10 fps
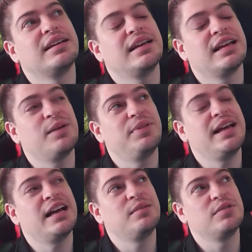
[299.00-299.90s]
Can I play
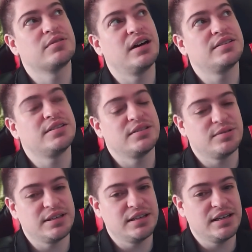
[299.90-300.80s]
Animal Crossing
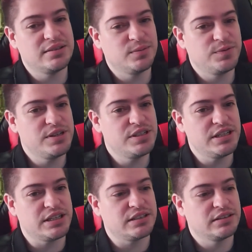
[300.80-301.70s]
so I can get some free
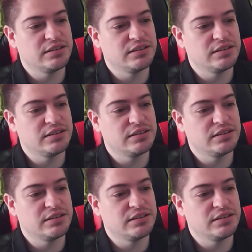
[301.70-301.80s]
chicken?